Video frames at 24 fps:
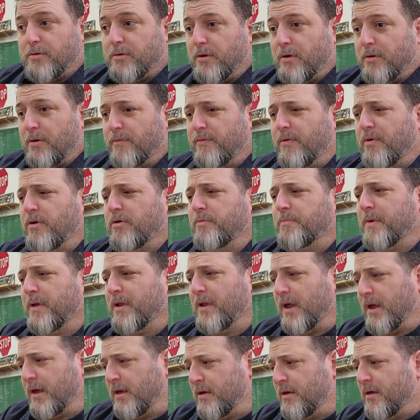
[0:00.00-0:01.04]
You know, I've always been
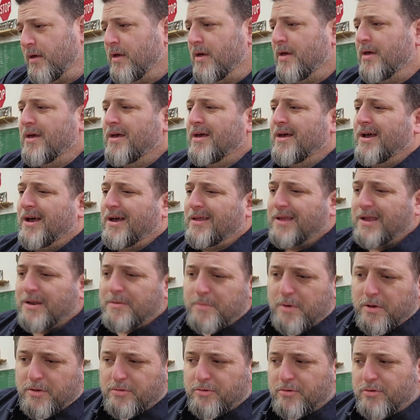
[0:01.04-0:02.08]
like, I like
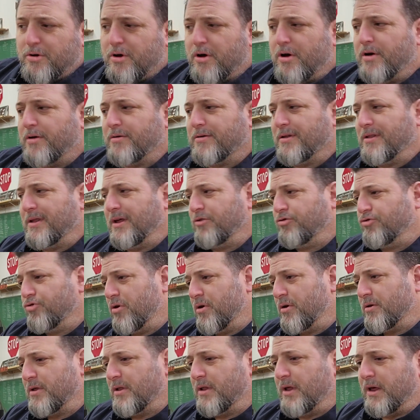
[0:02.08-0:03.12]
muscle cars, I like
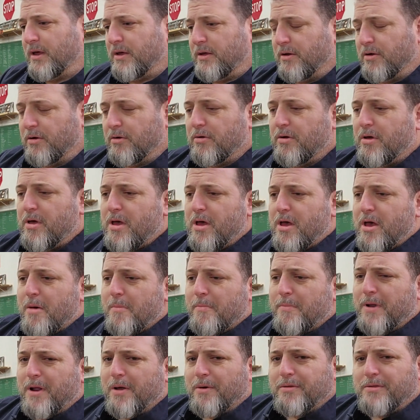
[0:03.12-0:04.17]
trucks, I like, you know,
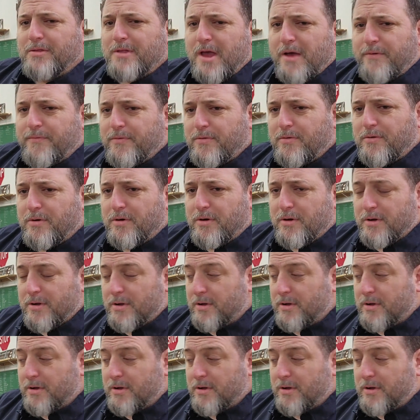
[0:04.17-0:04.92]
but I was never